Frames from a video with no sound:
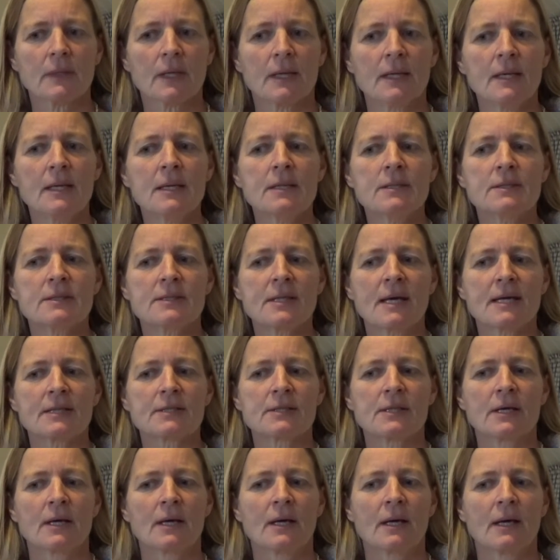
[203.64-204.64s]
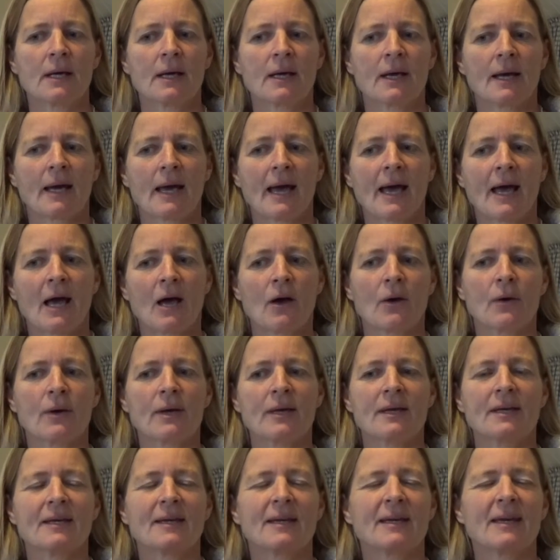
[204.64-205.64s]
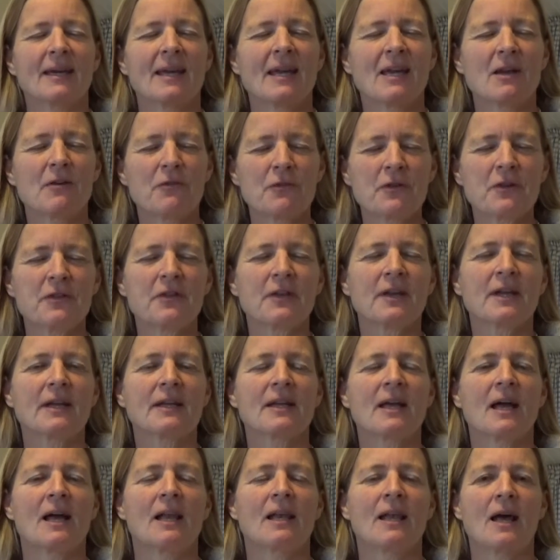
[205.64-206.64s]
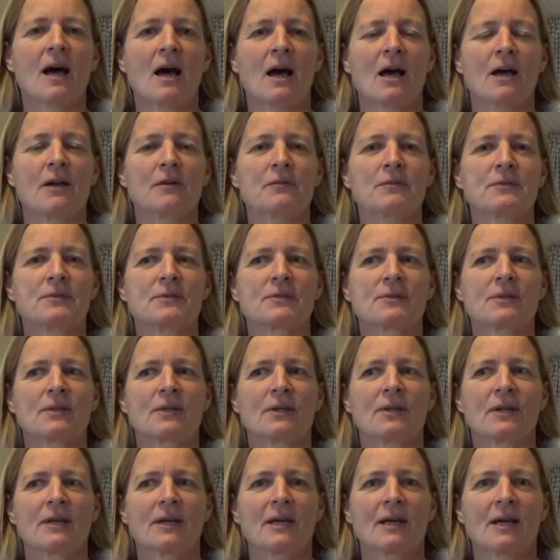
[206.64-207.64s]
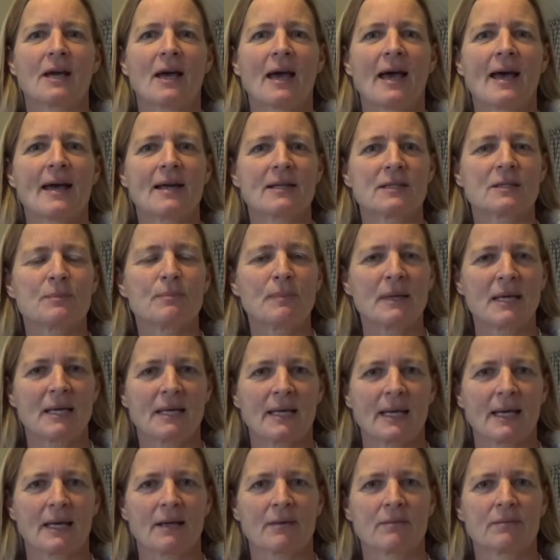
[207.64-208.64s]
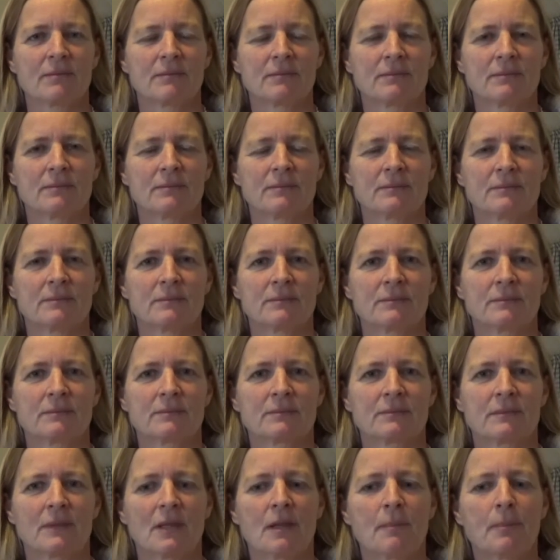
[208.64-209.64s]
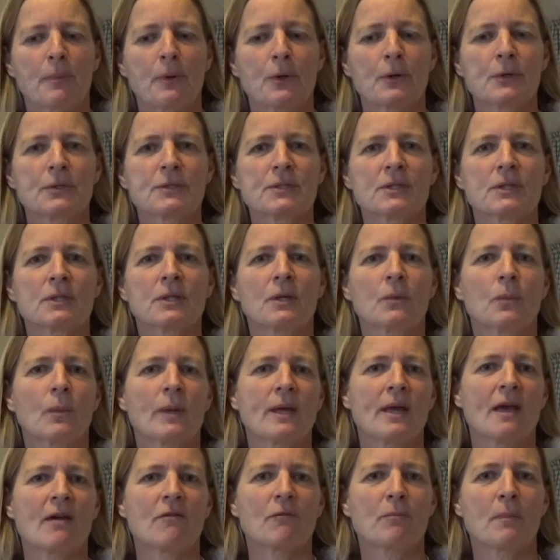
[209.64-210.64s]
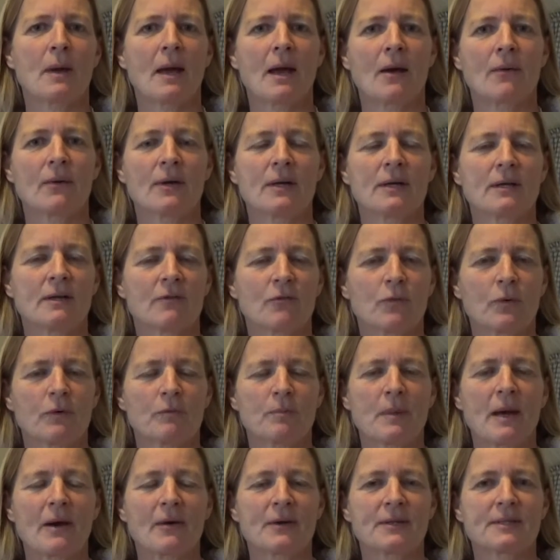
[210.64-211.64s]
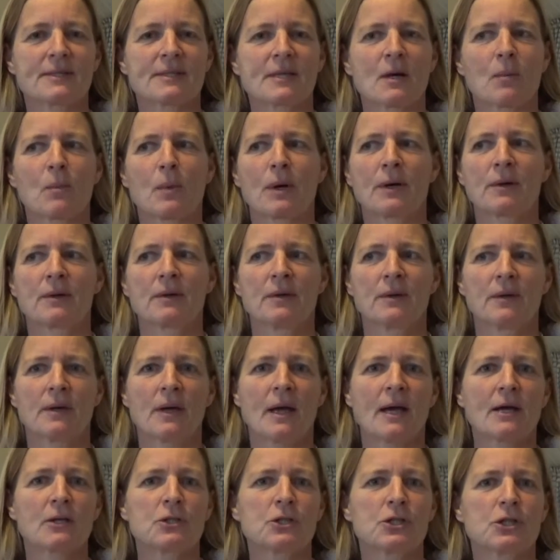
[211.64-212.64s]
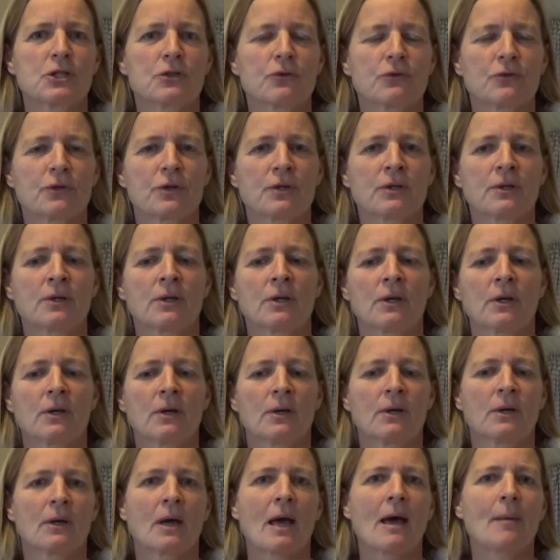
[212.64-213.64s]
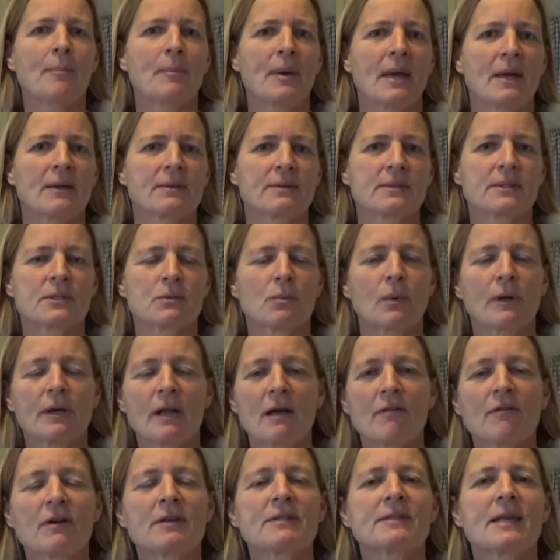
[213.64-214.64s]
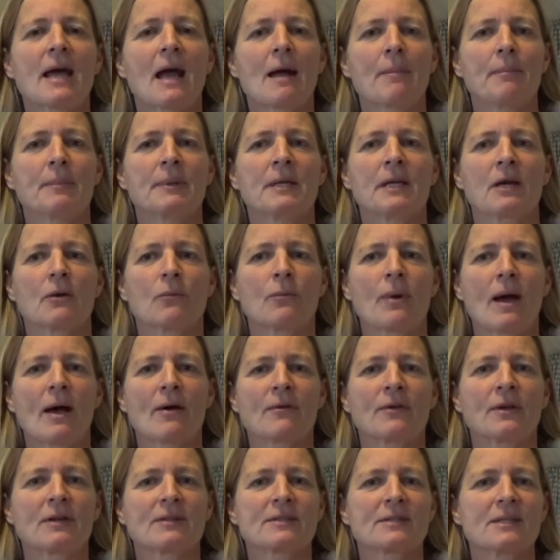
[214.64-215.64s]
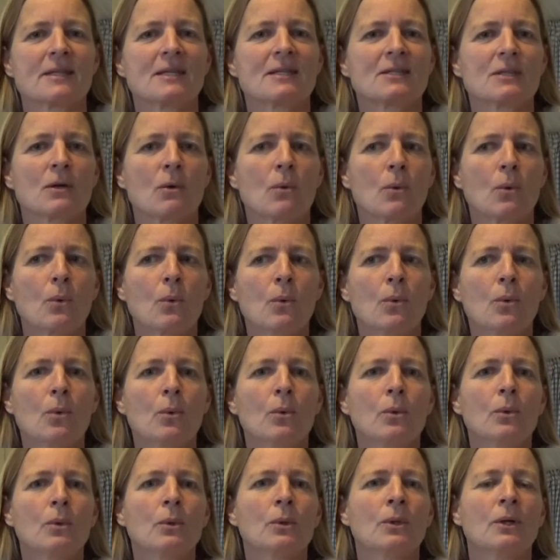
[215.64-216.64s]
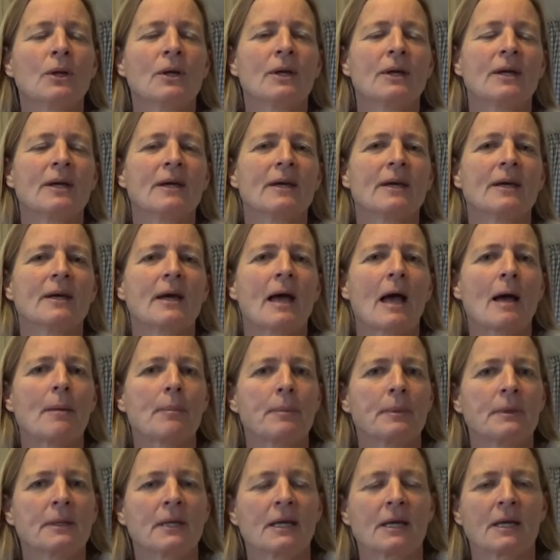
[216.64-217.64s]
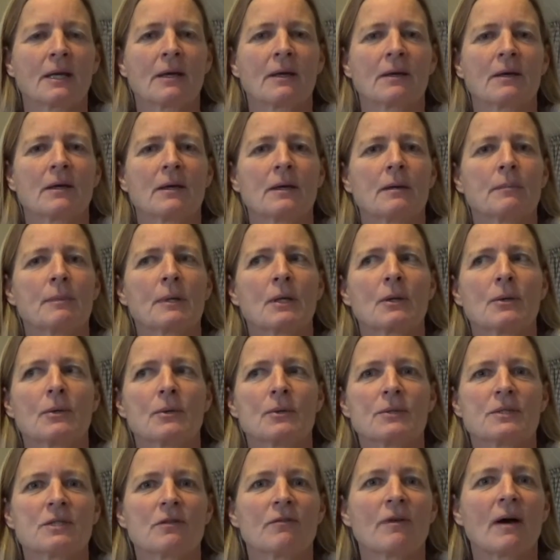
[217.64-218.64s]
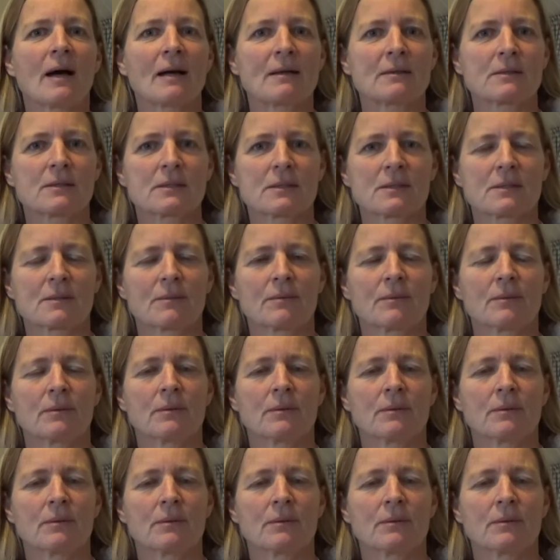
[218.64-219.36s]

is that how everything in our lives has meaning. The person that we have married, if we've married someone, our children, our pets, whatever is happening around us is all happening because of us.